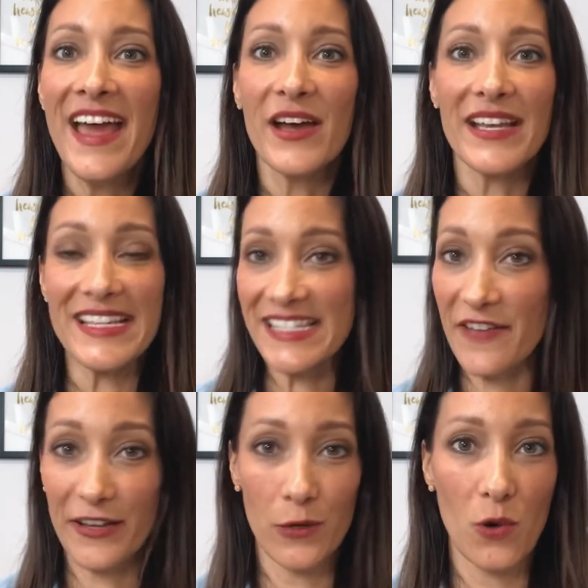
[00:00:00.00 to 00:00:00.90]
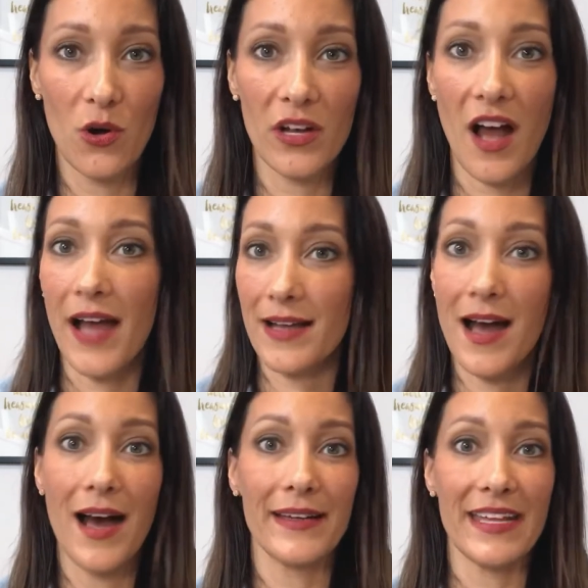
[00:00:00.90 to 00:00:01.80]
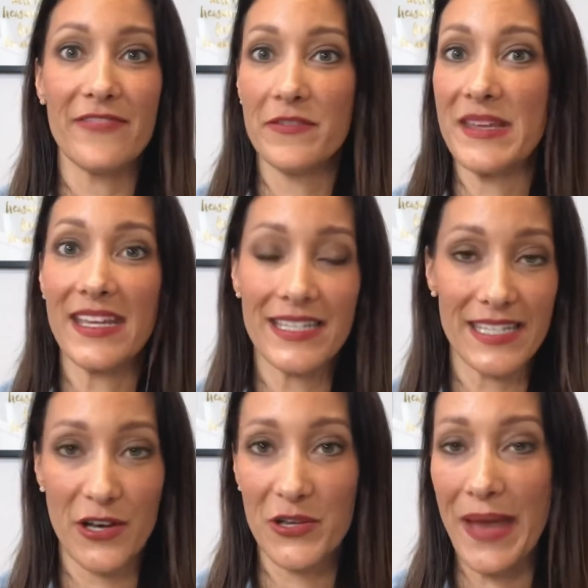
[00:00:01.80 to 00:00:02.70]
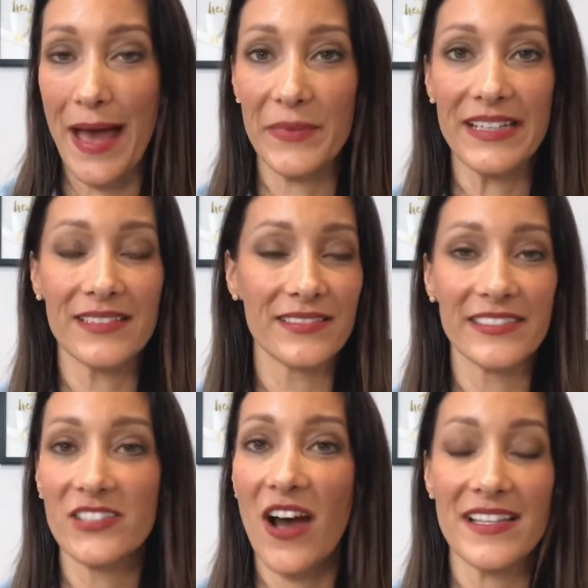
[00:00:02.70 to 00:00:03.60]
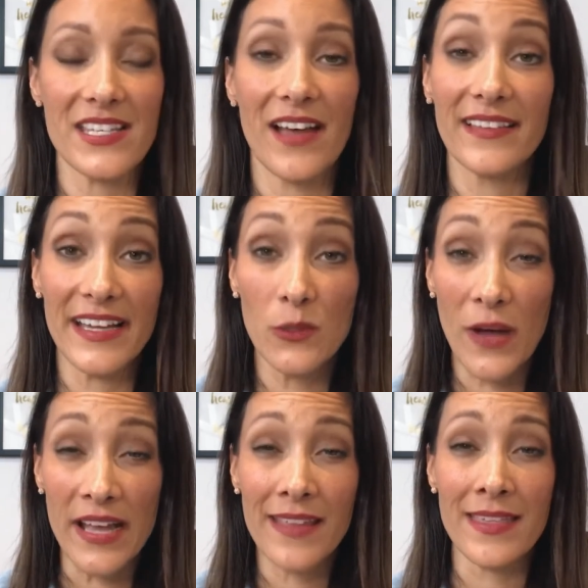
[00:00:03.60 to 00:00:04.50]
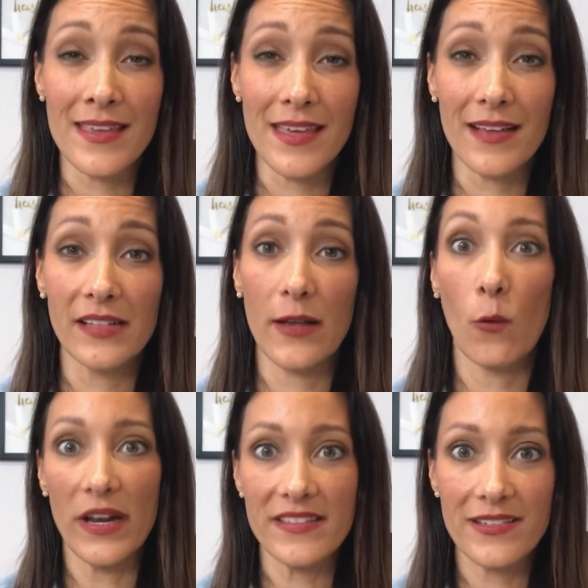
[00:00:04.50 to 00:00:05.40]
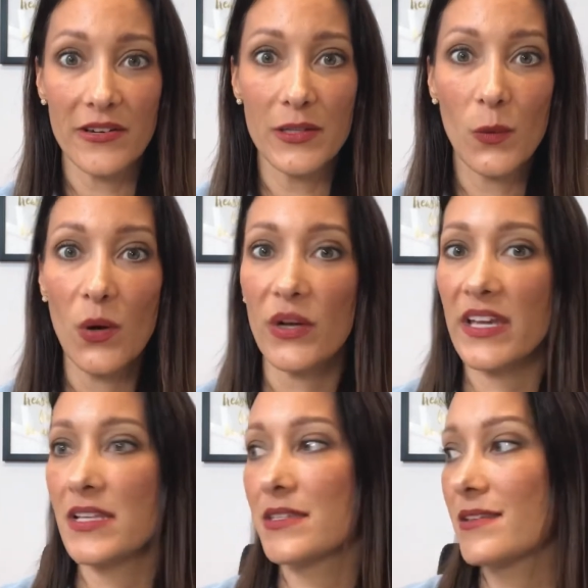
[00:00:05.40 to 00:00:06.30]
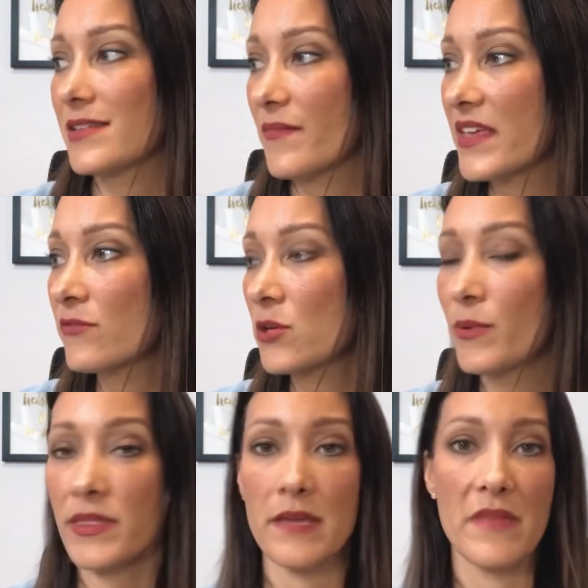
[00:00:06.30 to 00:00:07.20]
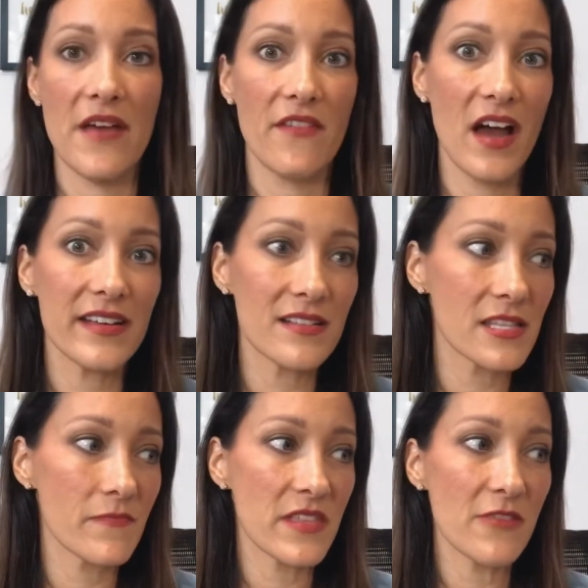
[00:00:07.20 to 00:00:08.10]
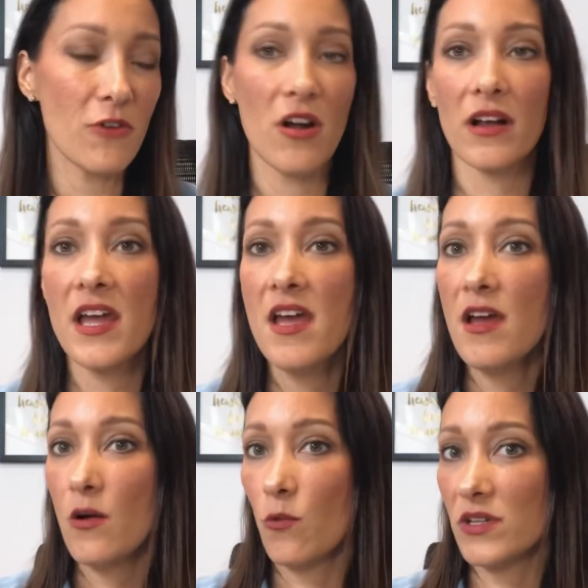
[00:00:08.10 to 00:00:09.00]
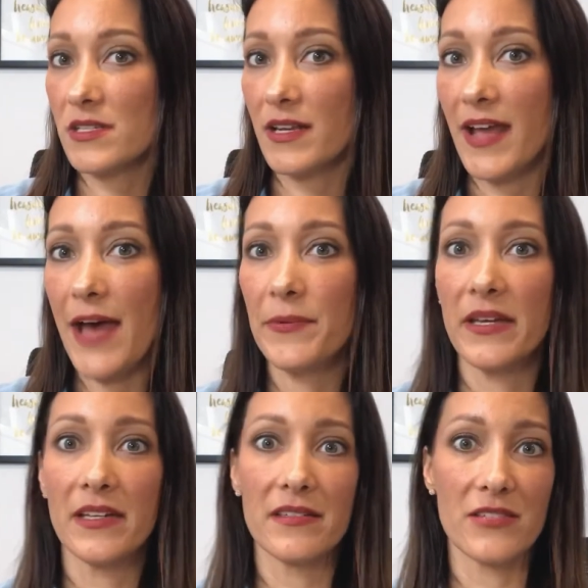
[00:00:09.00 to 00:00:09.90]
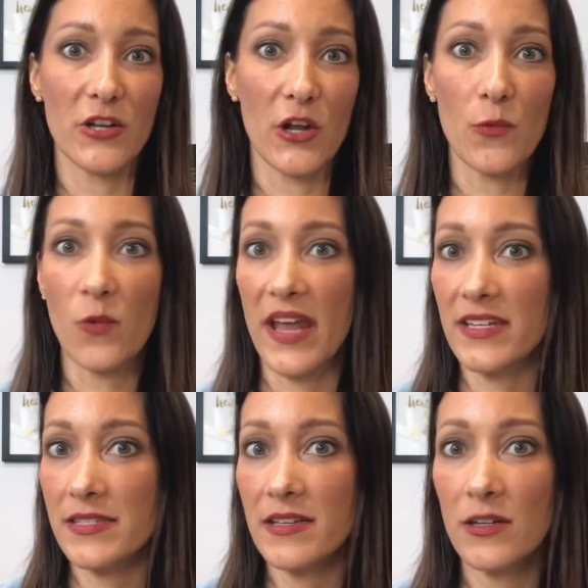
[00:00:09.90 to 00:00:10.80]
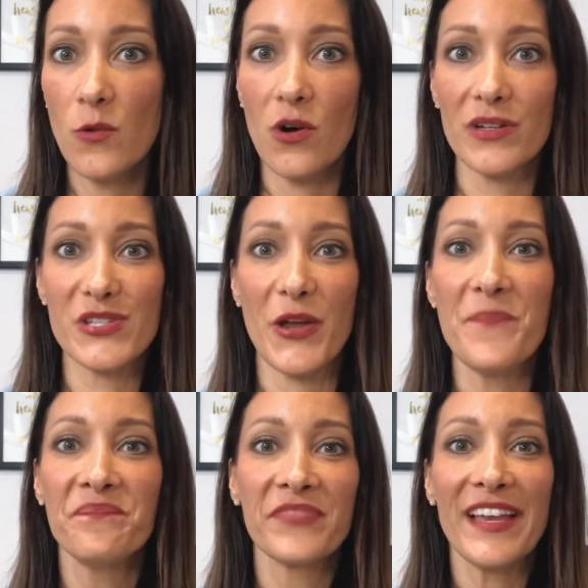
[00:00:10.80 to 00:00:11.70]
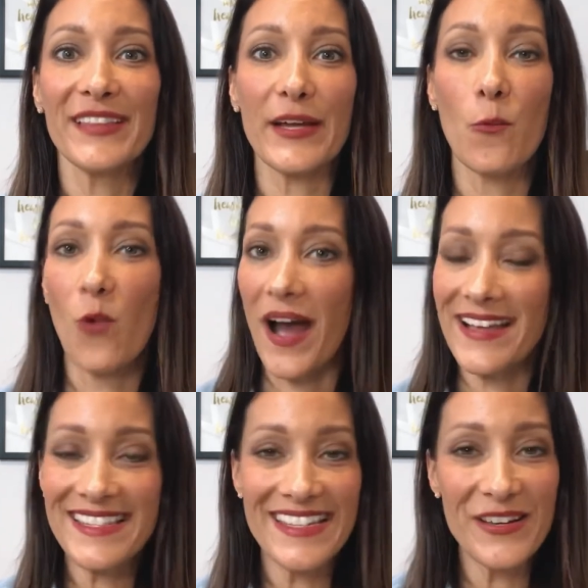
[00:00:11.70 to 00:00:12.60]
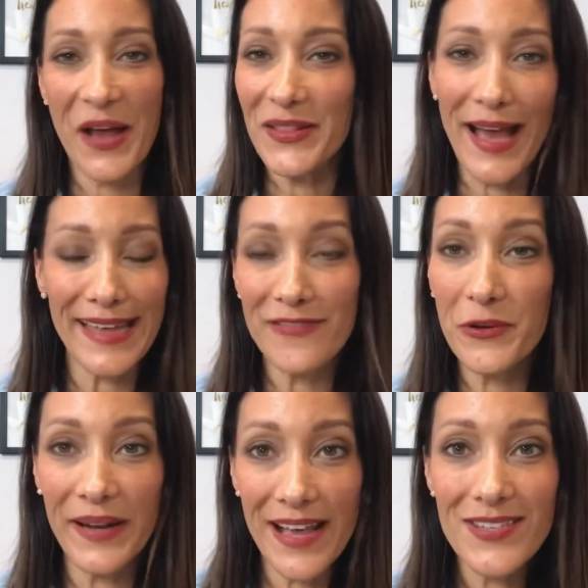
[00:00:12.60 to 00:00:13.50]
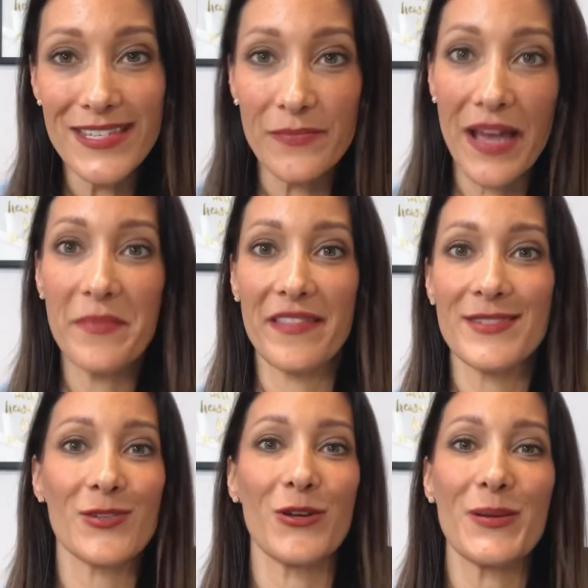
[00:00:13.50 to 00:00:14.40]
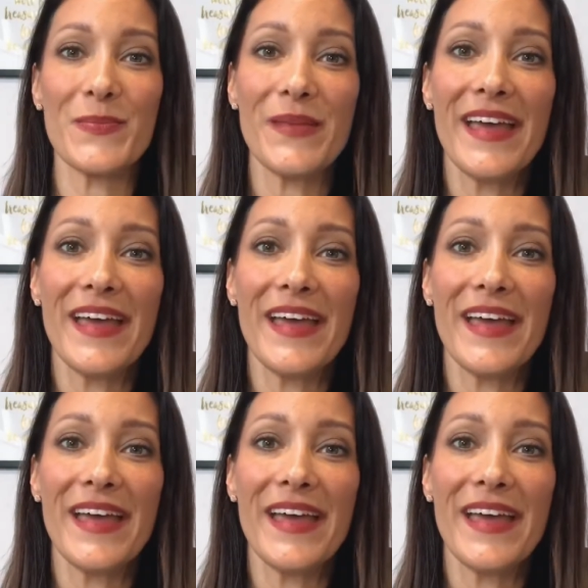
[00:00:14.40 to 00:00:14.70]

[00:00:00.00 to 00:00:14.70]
He's never gonna walk. I can't even begin to tell you how many nights I laid awake thinking like, when is he going to walk? Is there something wrong with him? Have I done something wrong? What's gonna happen? When is he gonna walk? So like, why isn't he like everyone else in my mother's group?